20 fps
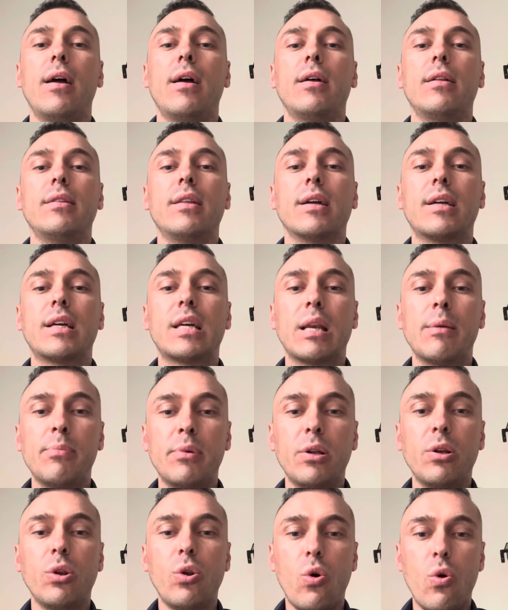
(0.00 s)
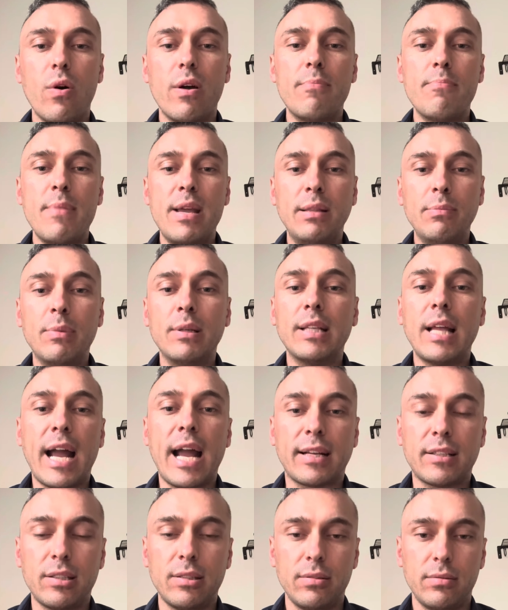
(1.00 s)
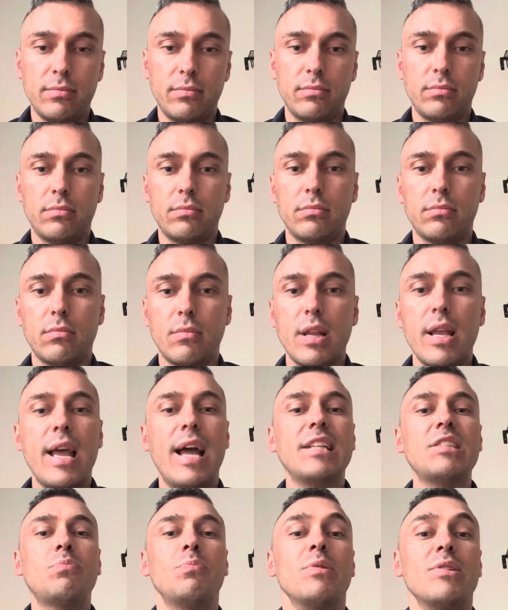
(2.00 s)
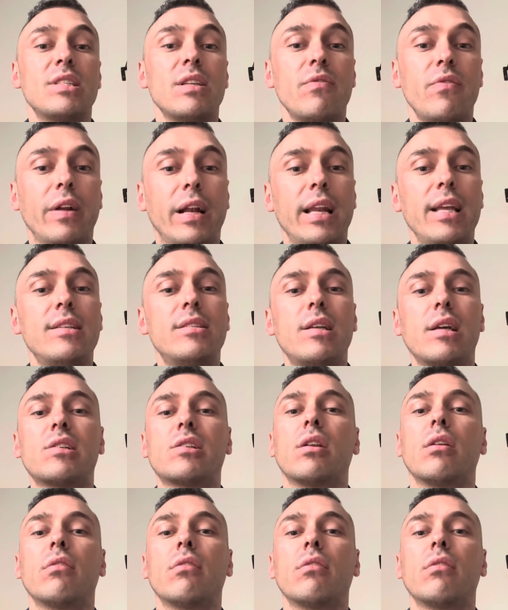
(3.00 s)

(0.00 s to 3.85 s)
the Criminal Law Amendment Act and specifically Section